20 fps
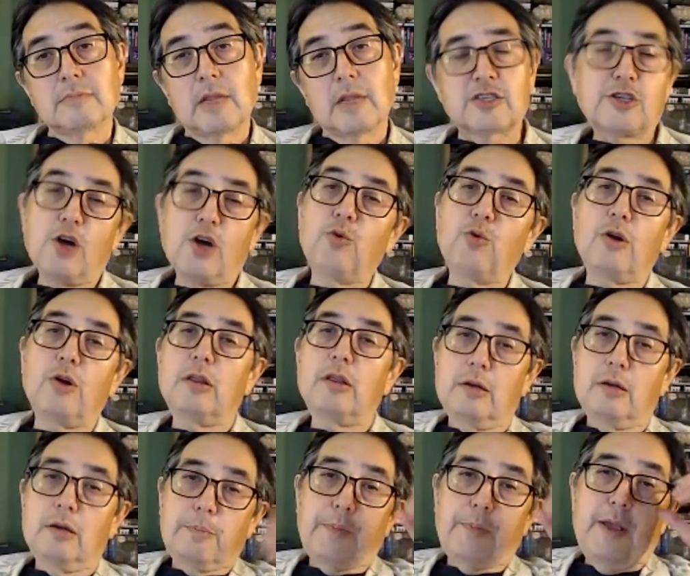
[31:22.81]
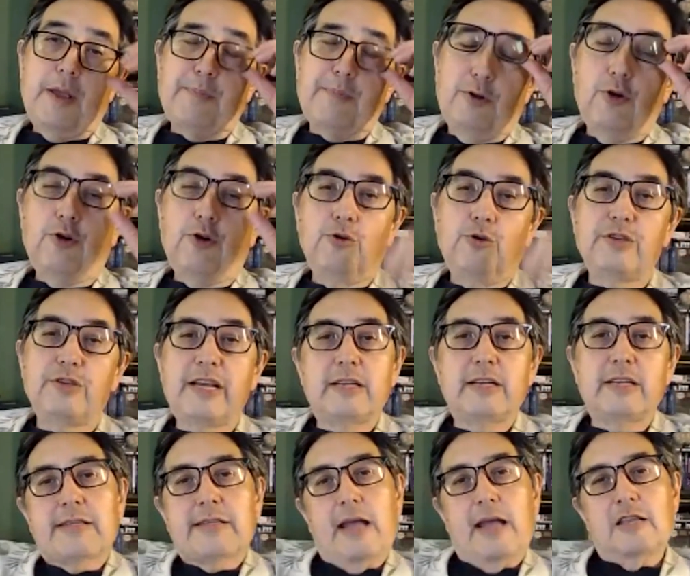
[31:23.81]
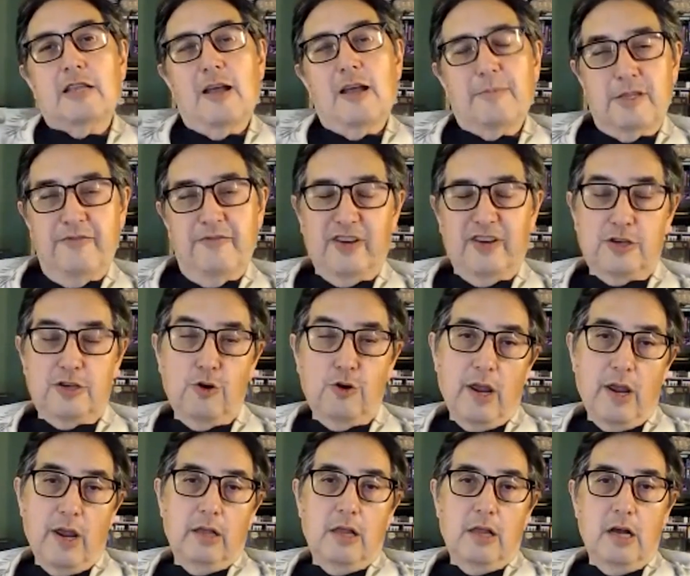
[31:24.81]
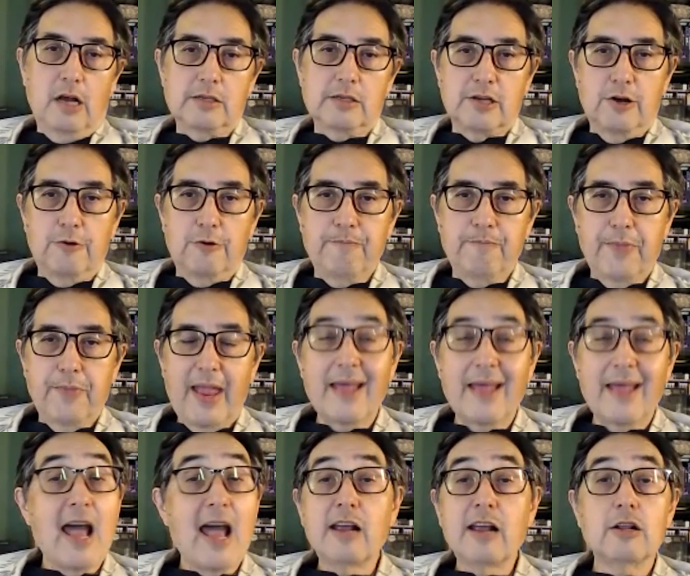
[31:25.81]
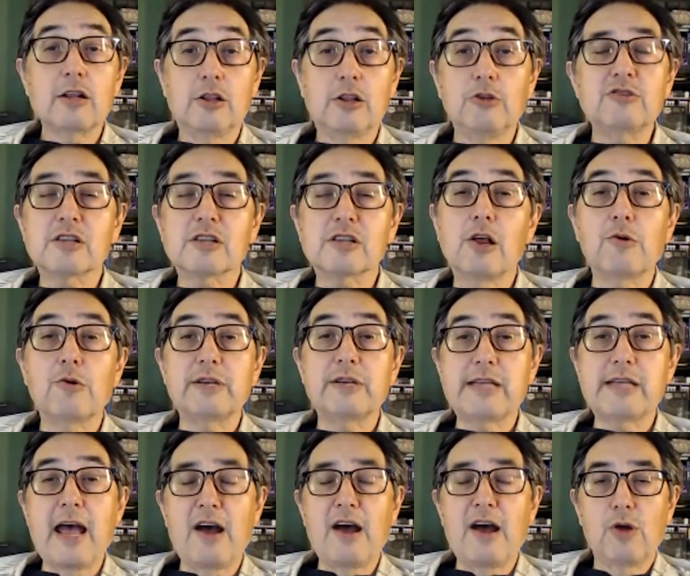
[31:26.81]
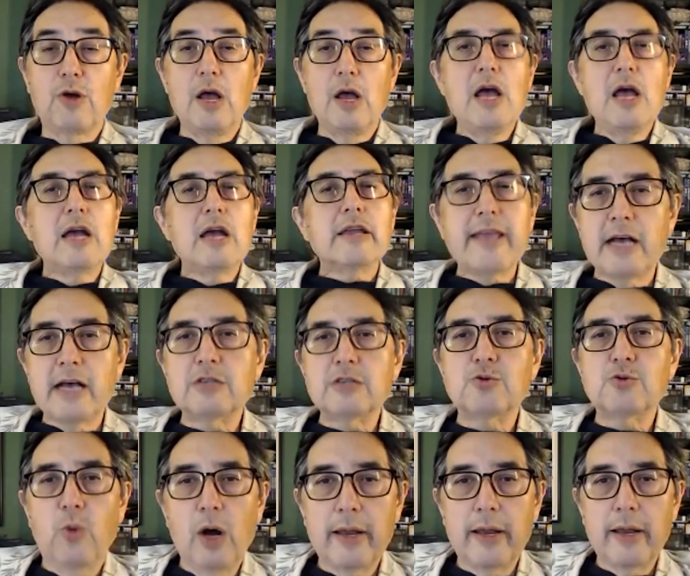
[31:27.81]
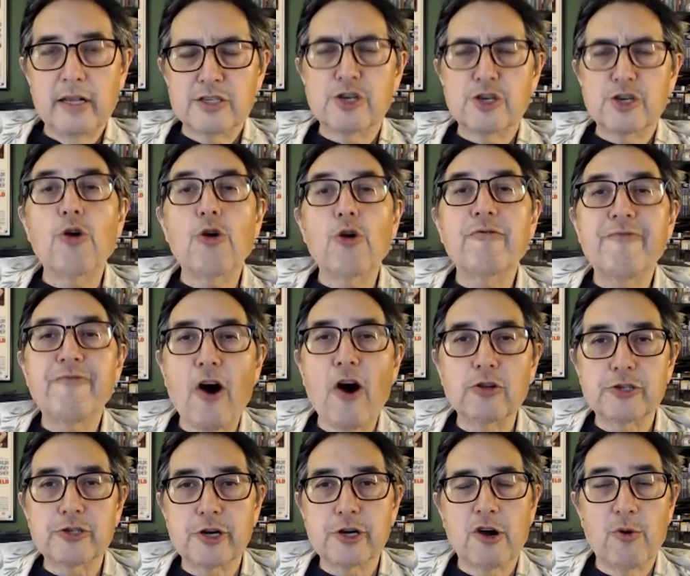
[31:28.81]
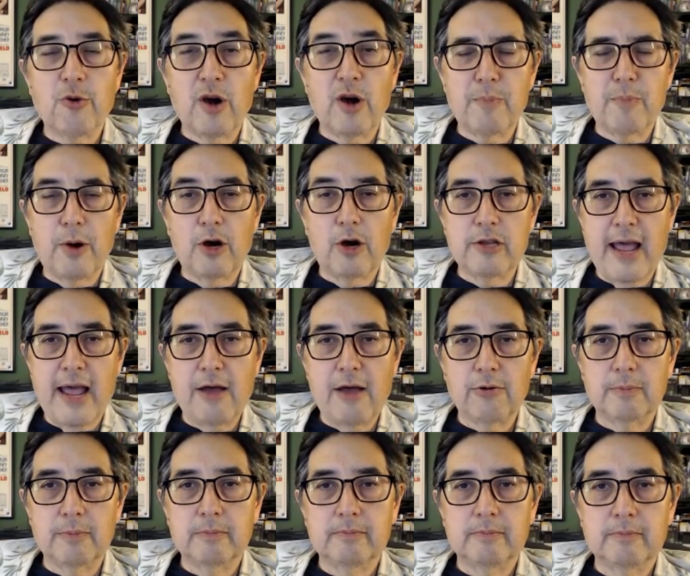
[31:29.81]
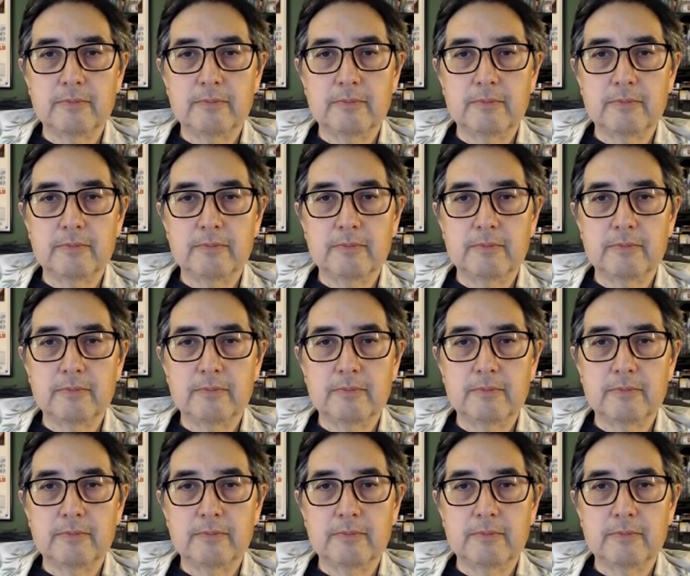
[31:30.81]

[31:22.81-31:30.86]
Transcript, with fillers: So were the people who didn't stand up to Victoria Alonso. And that includes Chloe Zhao. Guess what? It's your own fault your career burned down.